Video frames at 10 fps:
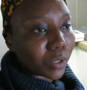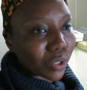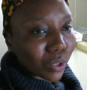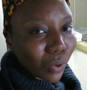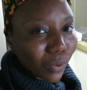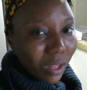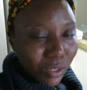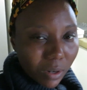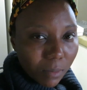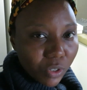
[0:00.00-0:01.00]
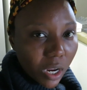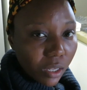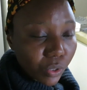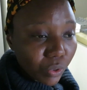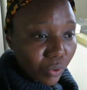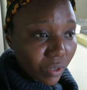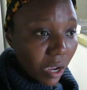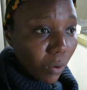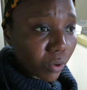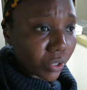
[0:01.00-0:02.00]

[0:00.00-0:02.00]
So that's what I'm trying to do now.